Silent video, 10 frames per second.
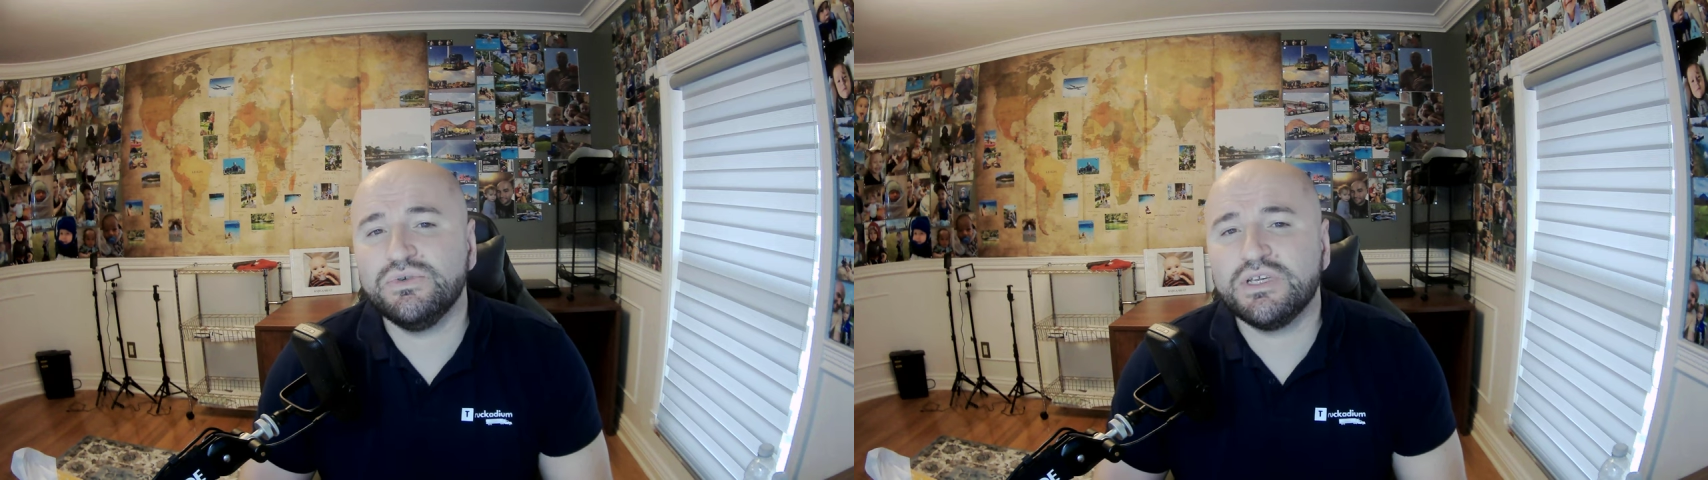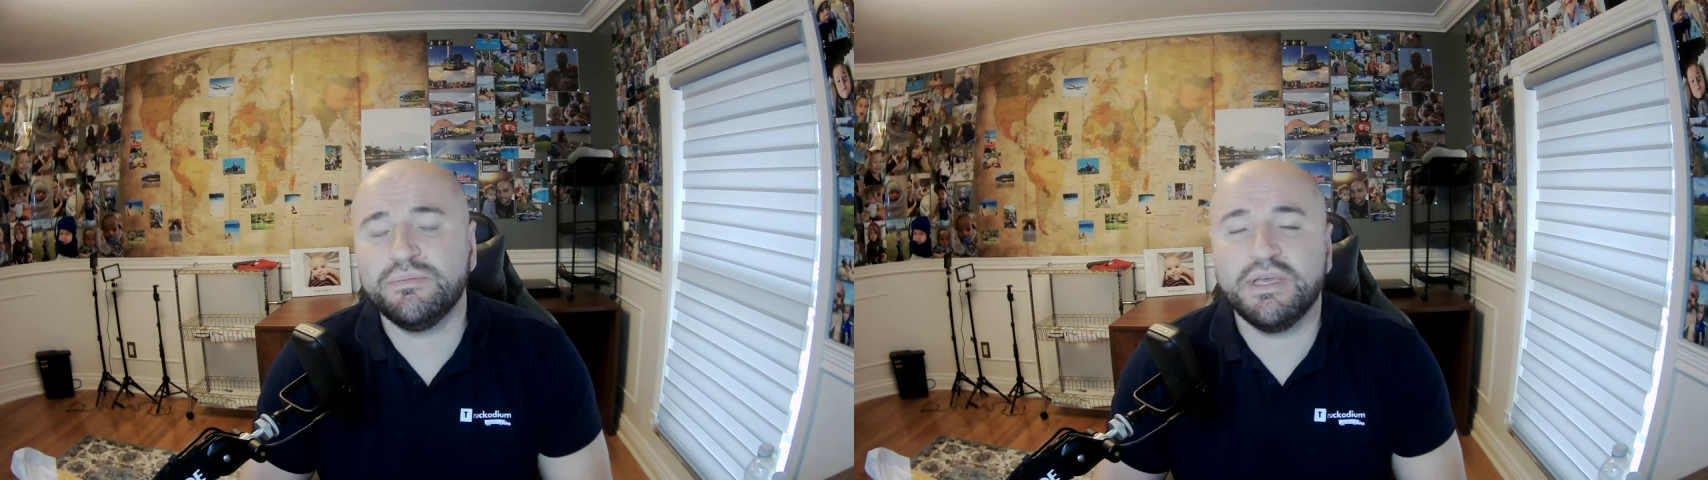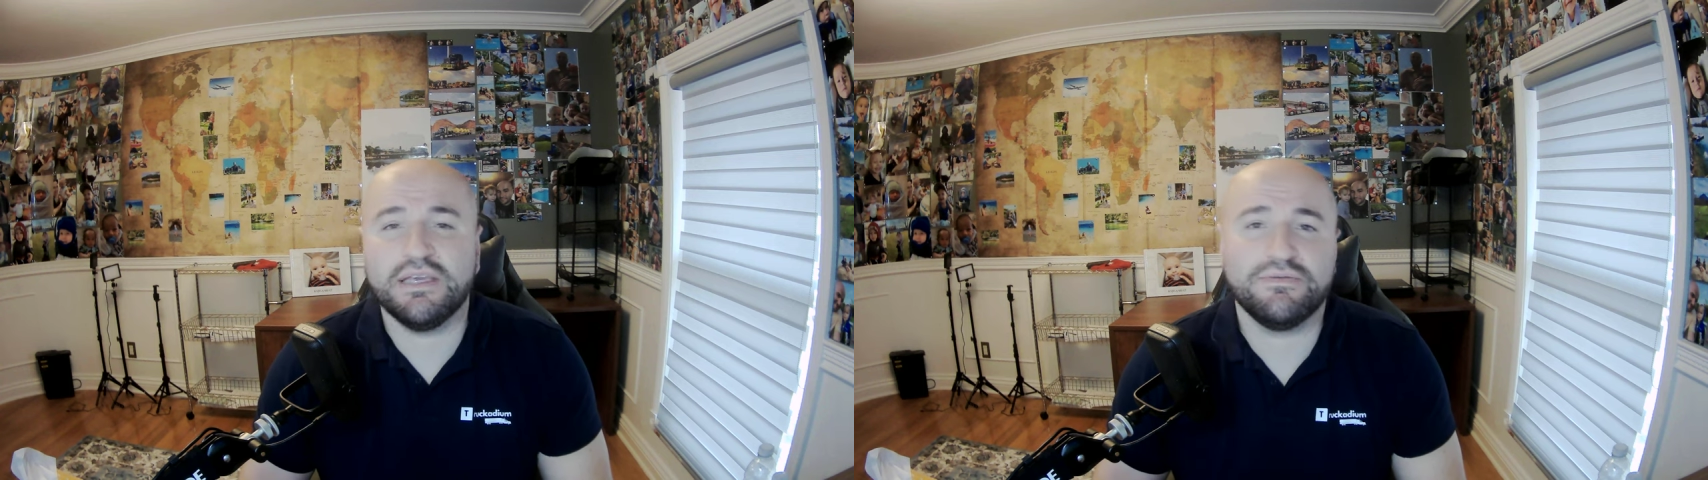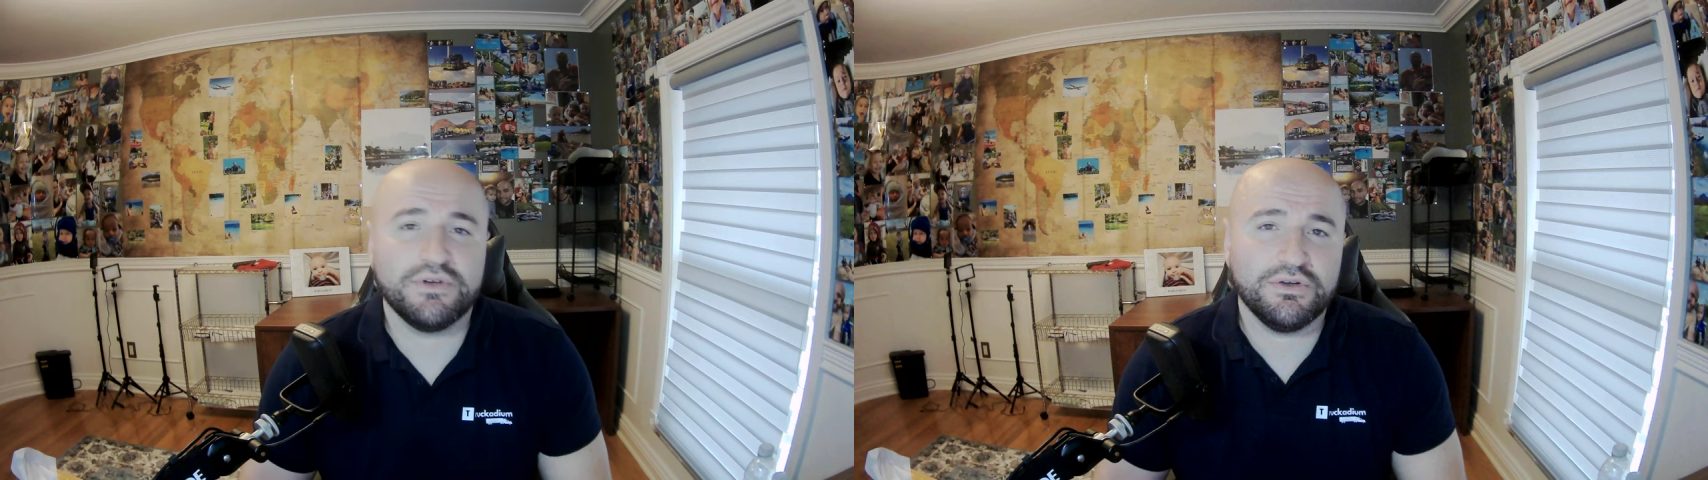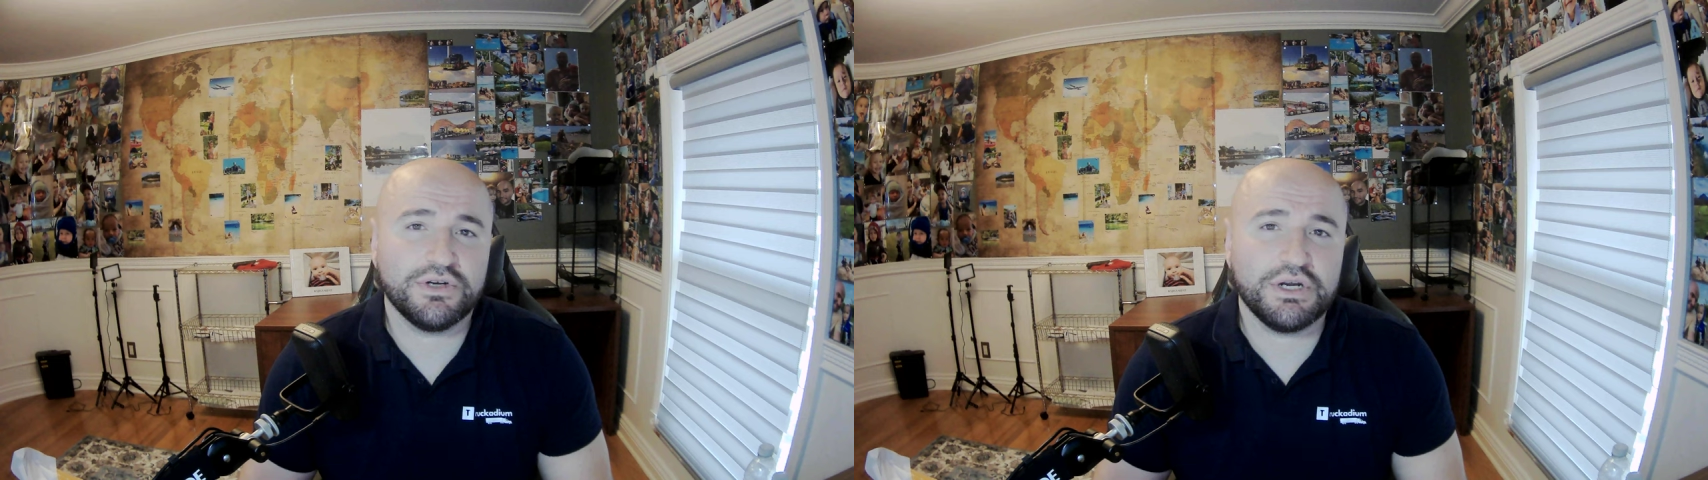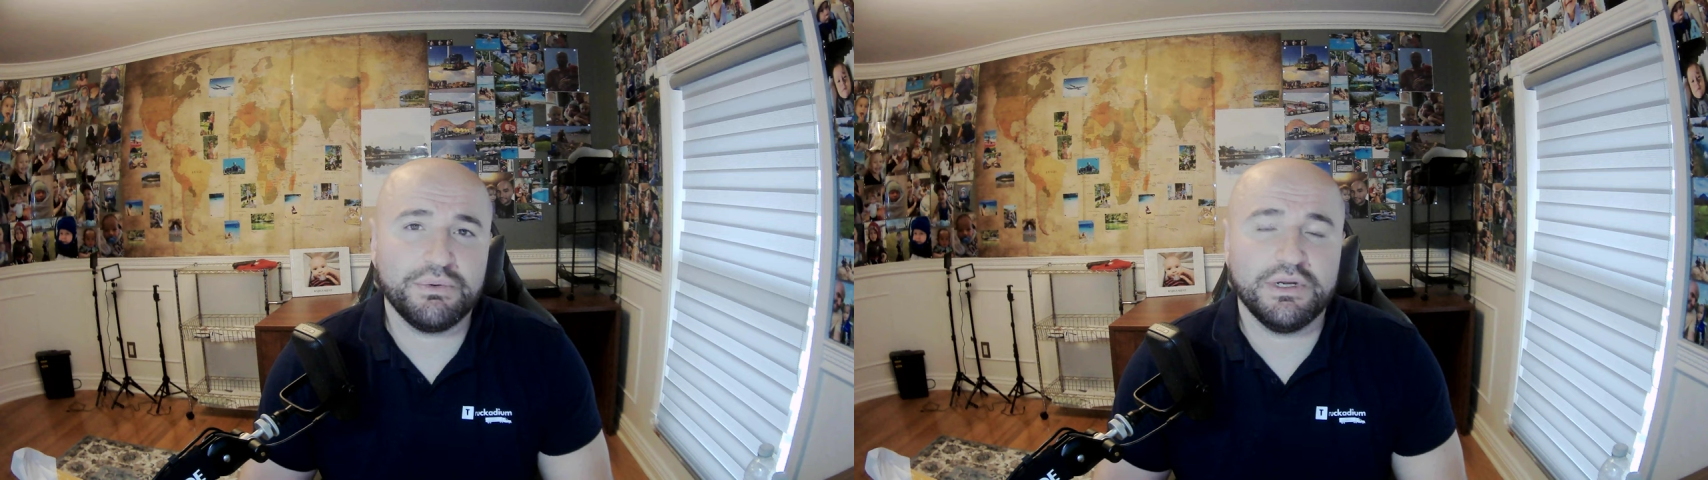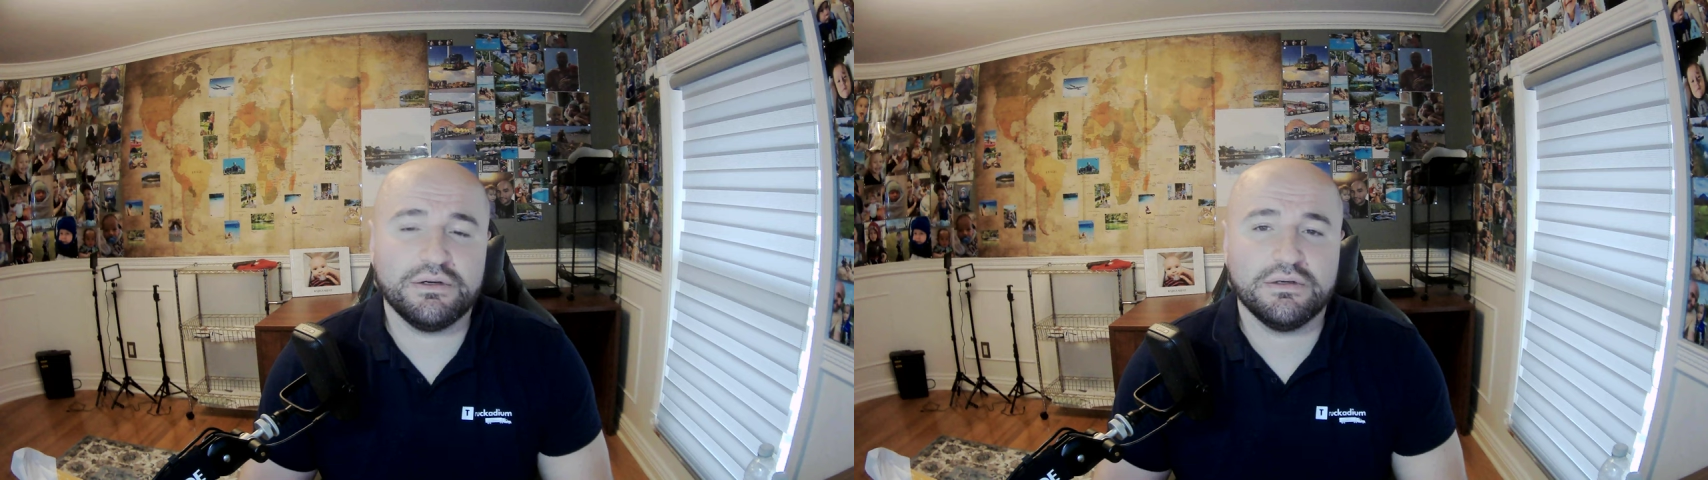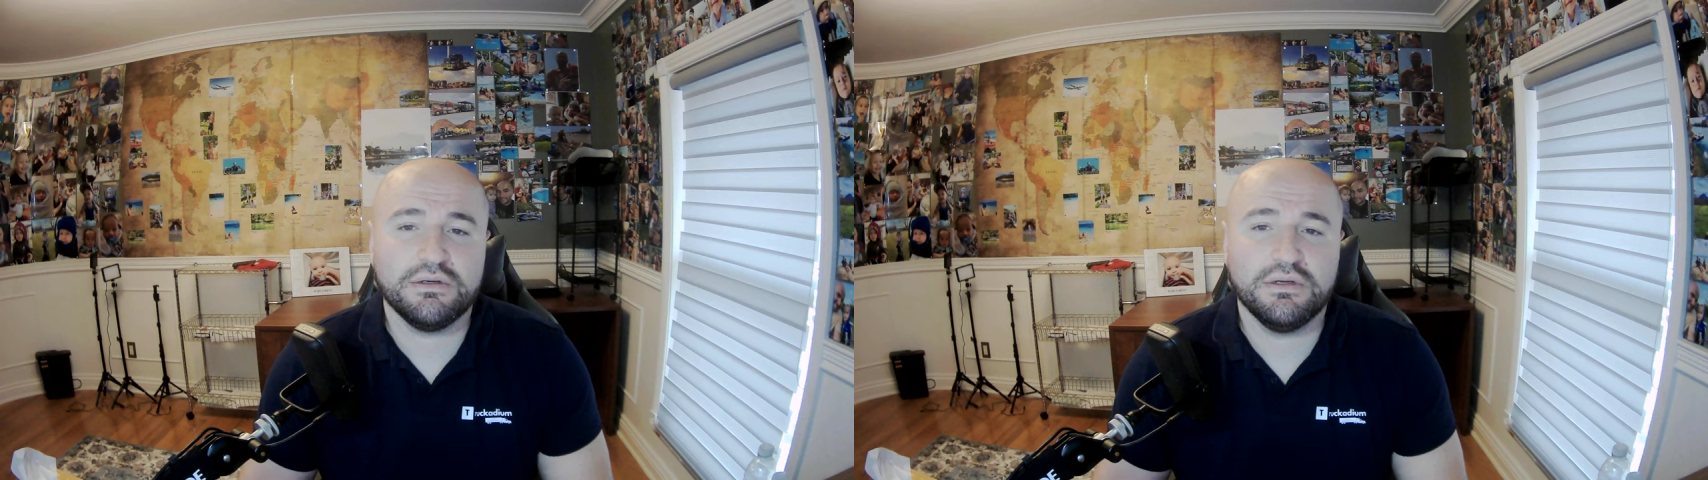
you can make for your career.